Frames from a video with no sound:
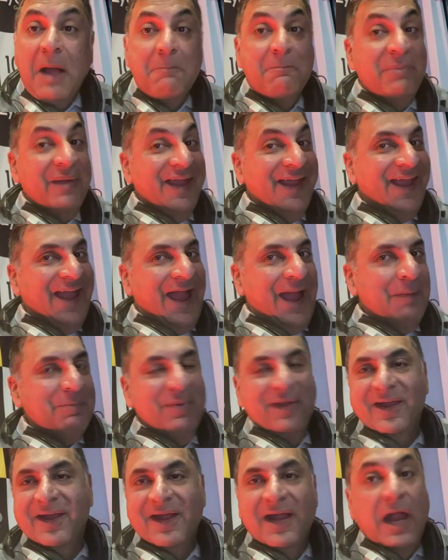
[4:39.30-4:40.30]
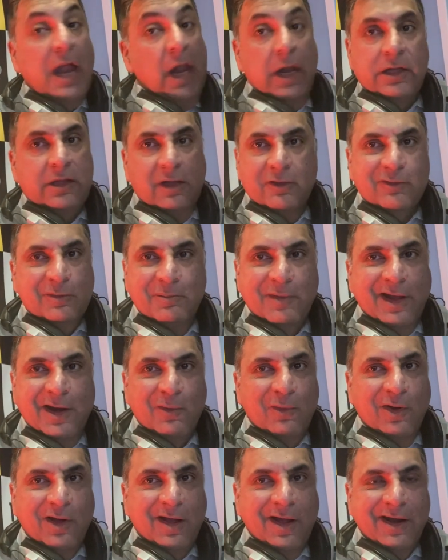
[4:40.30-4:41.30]
be happy. It doesn't matter
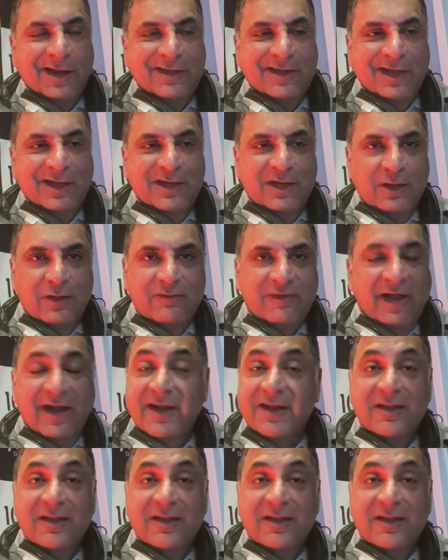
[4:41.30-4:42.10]
what kind of day you've had.